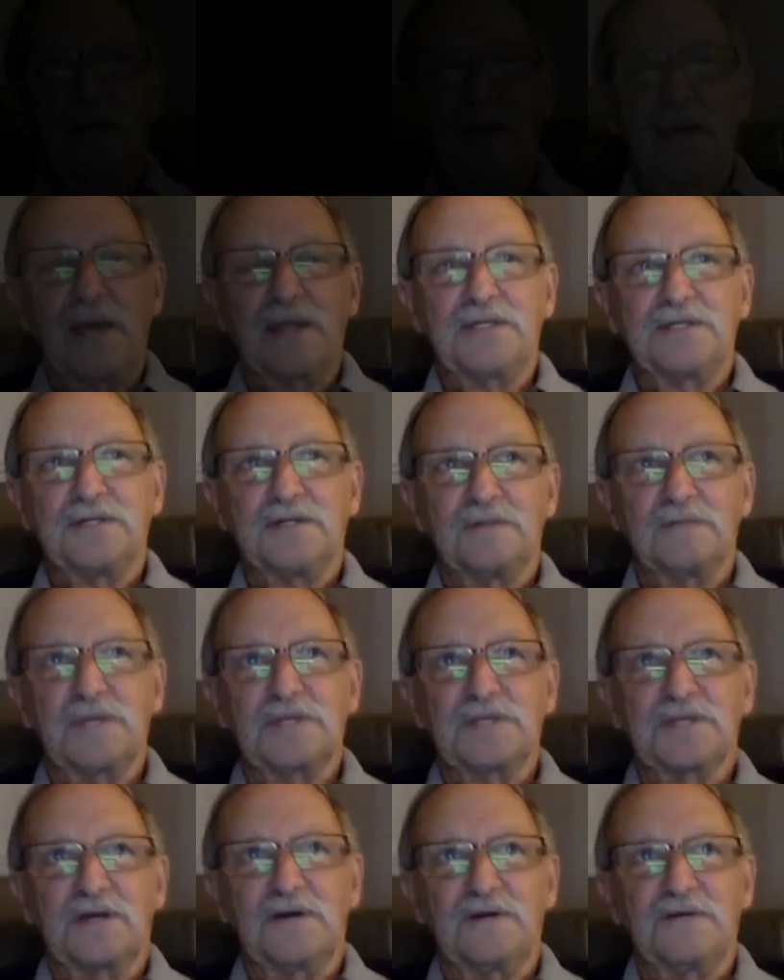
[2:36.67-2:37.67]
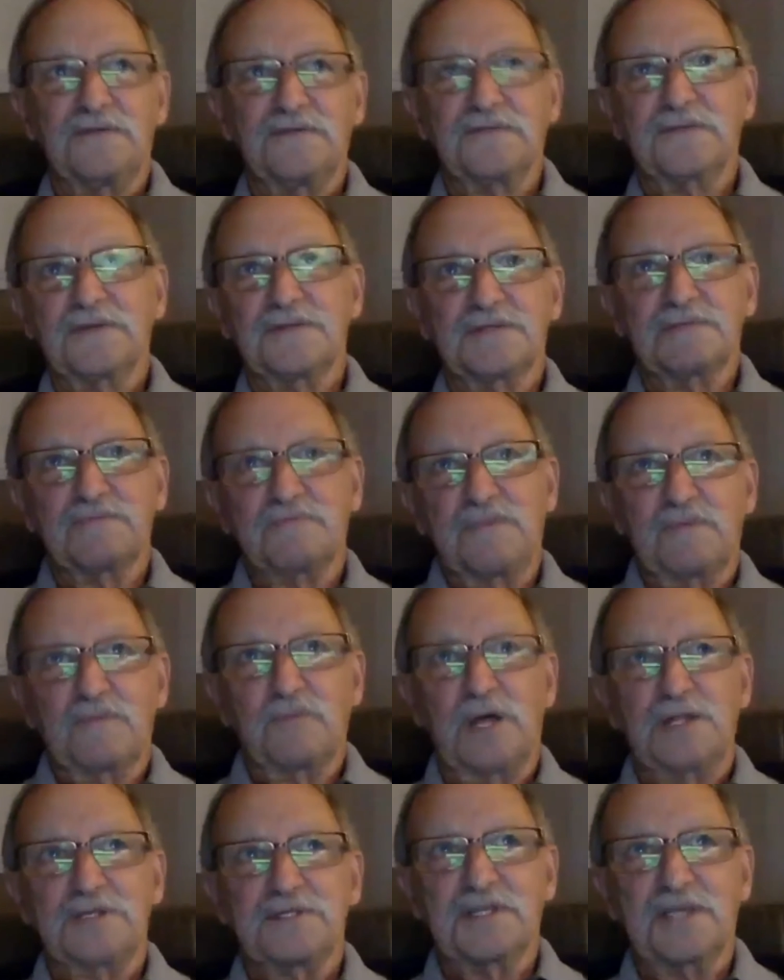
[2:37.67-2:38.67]
mainly do it myself because,
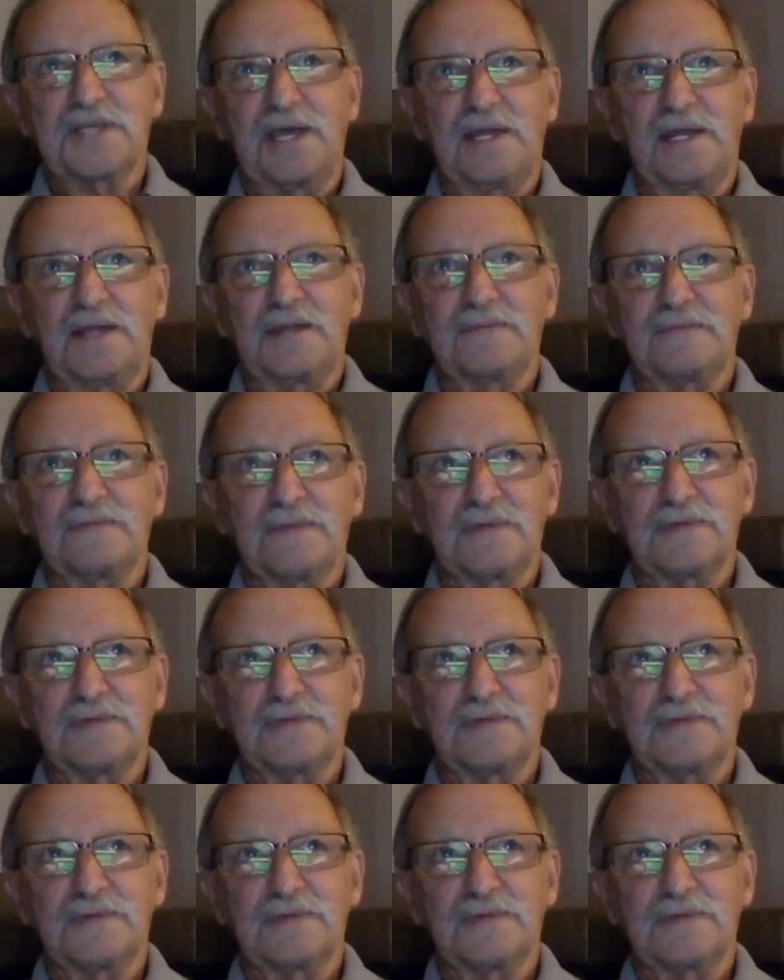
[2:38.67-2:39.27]
once again,